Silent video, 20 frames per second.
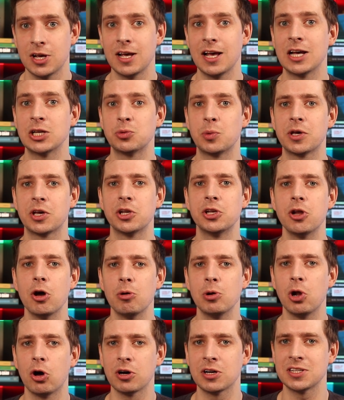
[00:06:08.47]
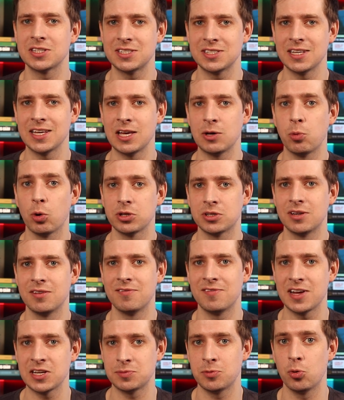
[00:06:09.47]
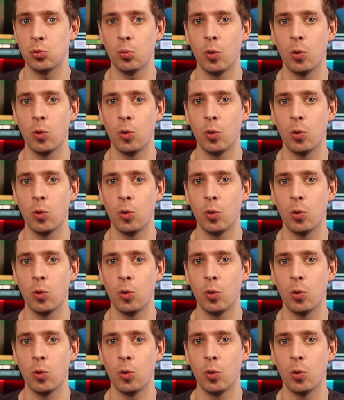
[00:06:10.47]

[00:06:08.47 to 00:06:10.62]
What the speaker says: as we could no longer see what an investment